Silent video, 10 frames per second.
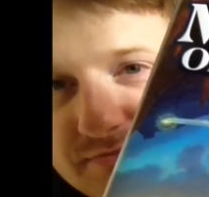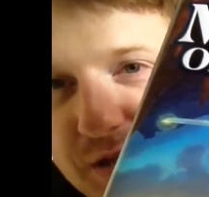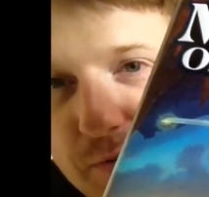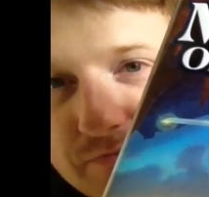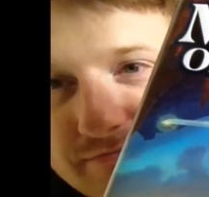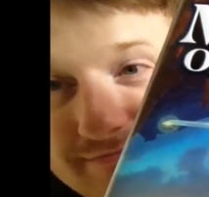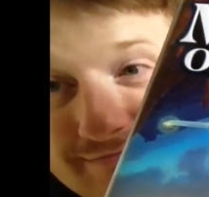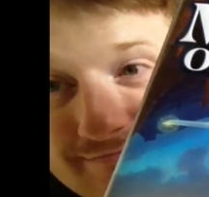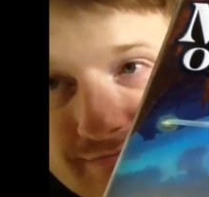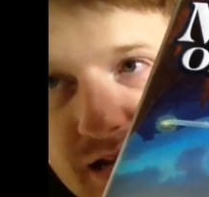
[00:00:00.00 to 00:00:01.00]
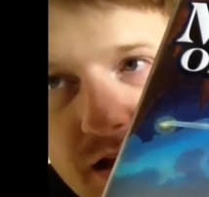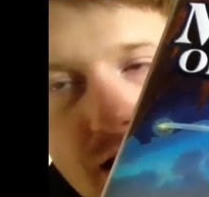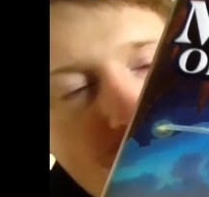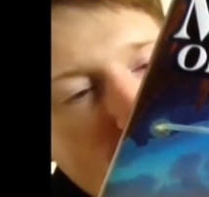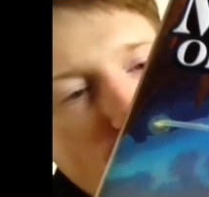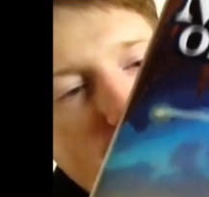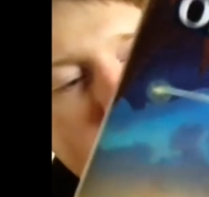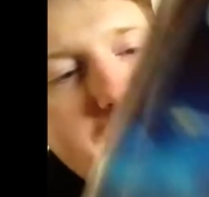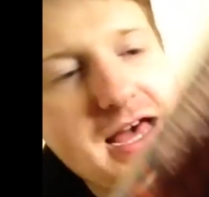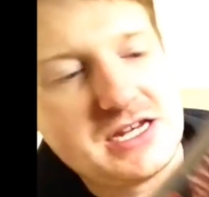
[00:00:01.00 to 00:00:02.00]
So. But
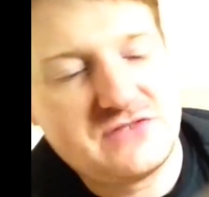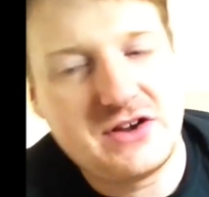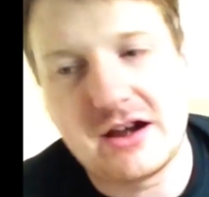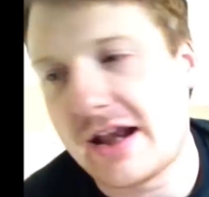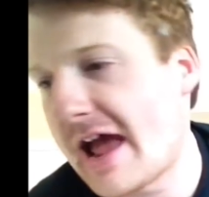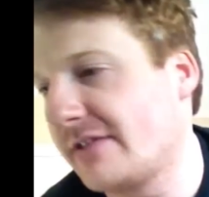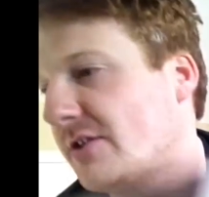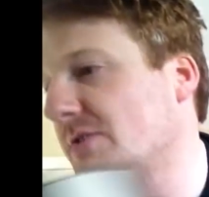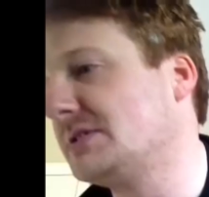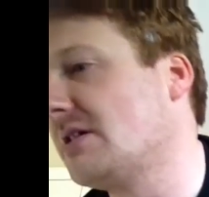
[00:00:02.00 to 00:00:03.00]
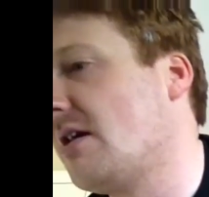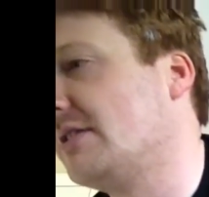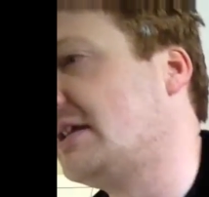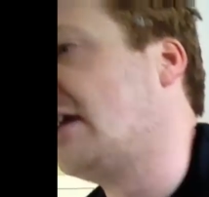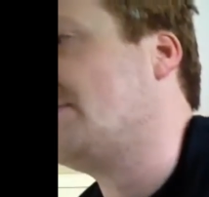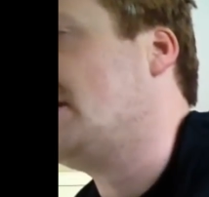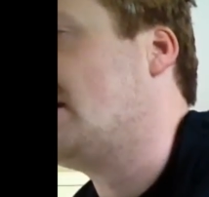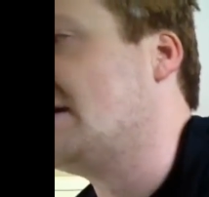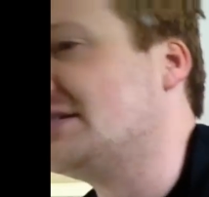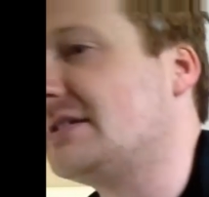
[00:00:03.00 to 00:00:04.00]
anyway, I just figured I'd add those on there
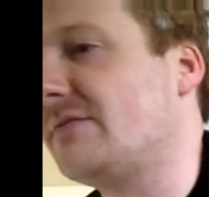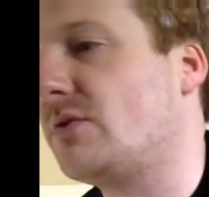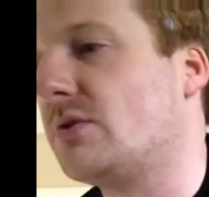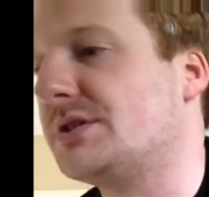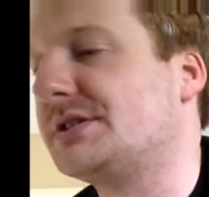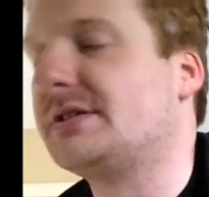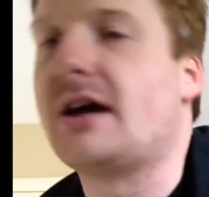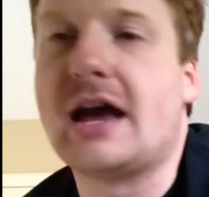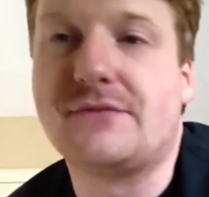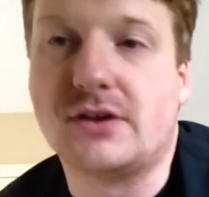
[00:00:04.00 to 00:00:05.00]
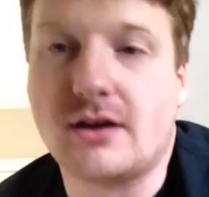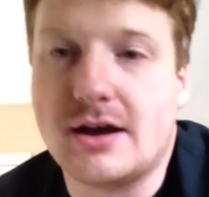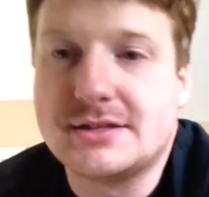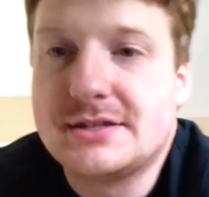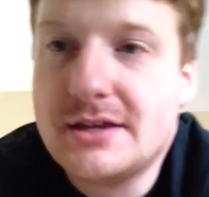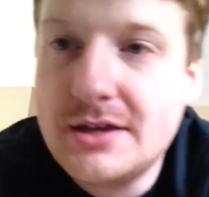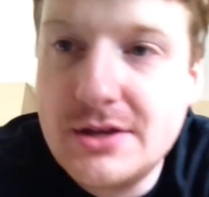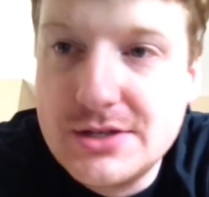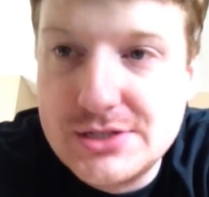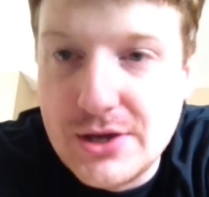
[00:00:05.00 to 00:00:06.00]
because, of course, I forgot.
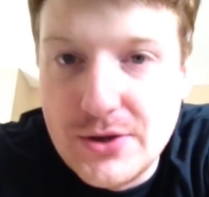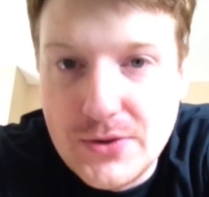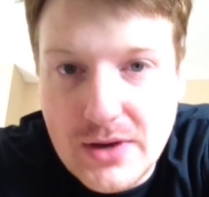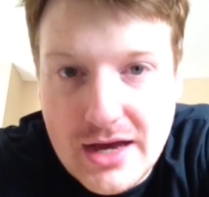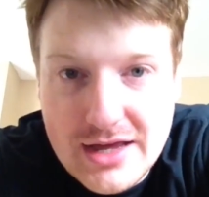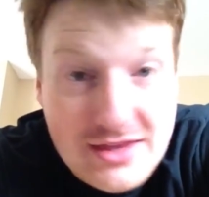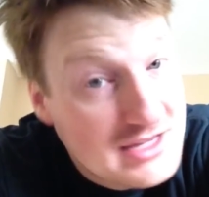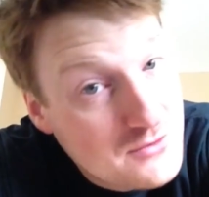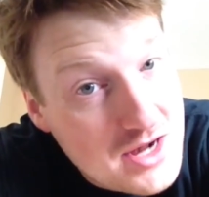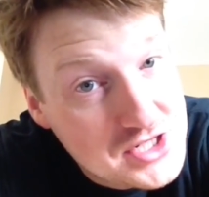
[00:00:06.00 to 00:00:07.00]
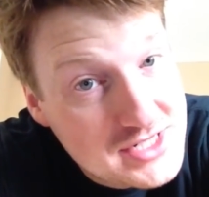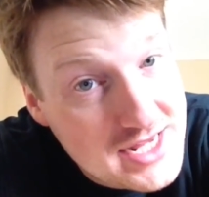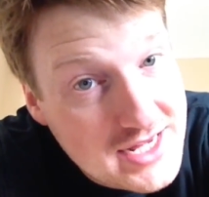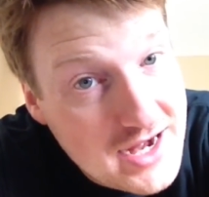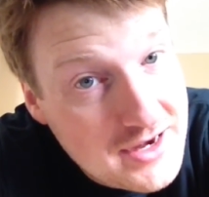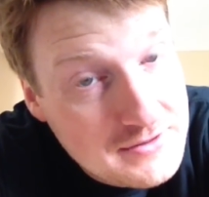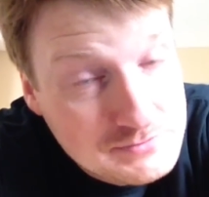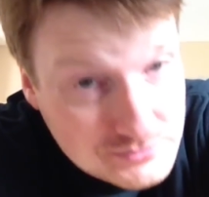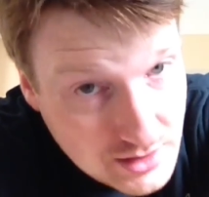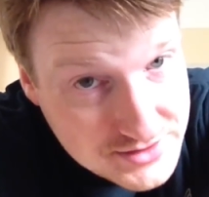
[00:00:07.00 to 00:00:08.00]
So, thanks for watching. Take care.
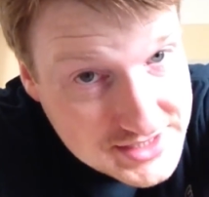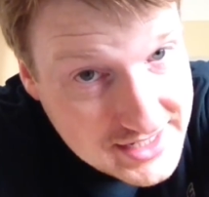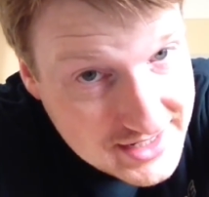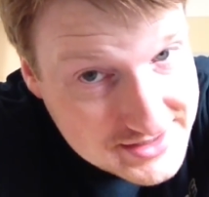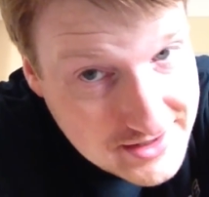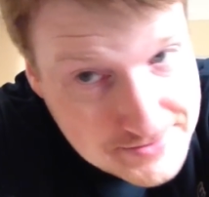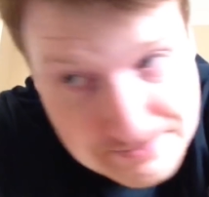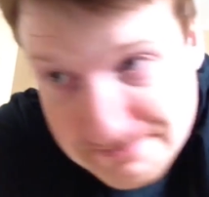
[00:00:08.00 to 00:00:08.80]
I'll see you next time.